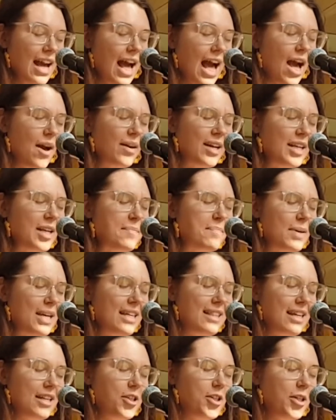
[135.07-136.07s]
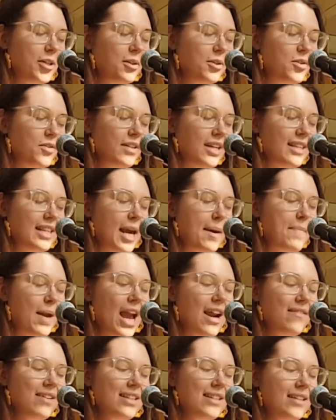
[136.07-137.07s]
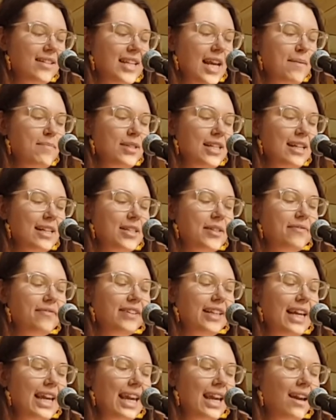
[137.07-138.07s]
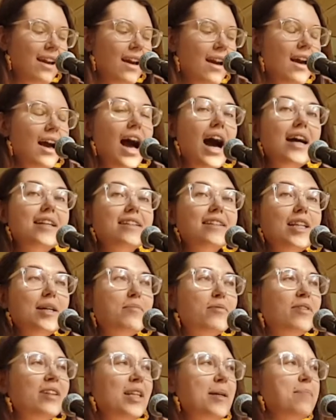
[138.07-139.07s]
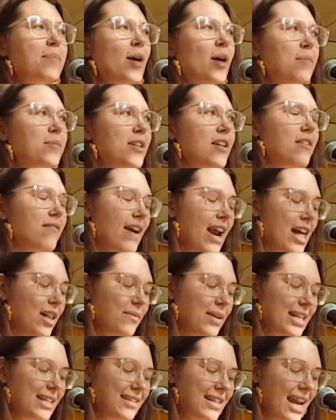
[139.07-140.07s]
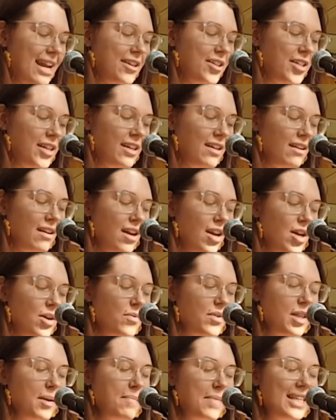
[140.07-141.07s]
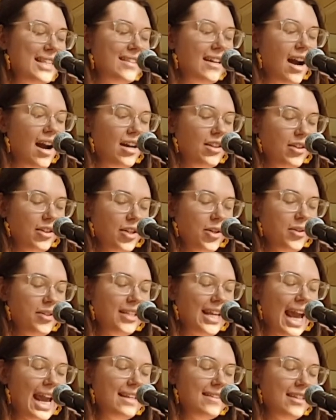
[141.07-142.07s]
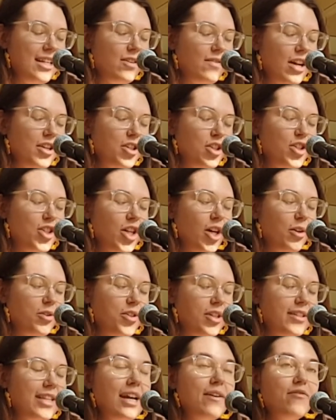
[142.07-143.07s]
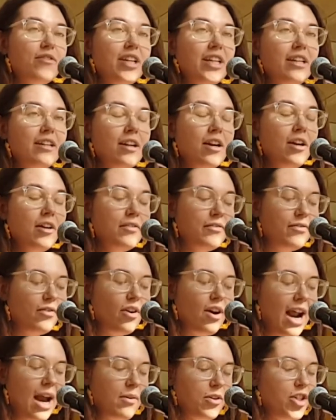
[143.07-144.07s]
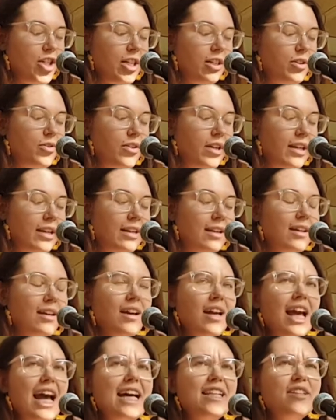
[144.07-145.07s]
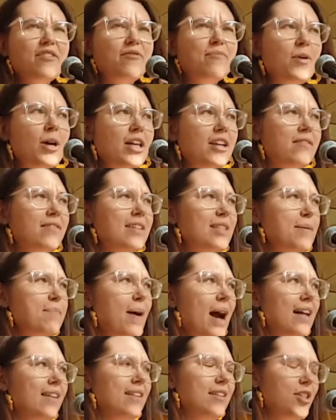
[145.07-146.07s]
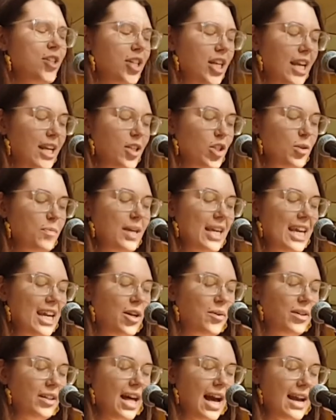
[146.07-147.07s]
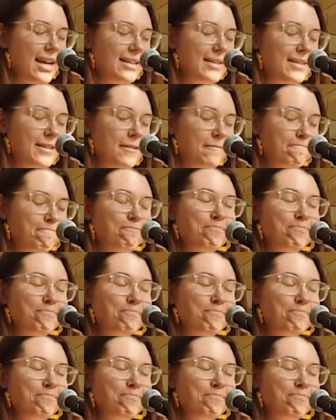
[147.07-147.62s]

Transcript: How can it be that children and their parents attempting to flee are deliberately bombed at a railway station with a missile on whose casing Russian soldiers have written, "For our children," as if murder is a balance sheet to be equalized?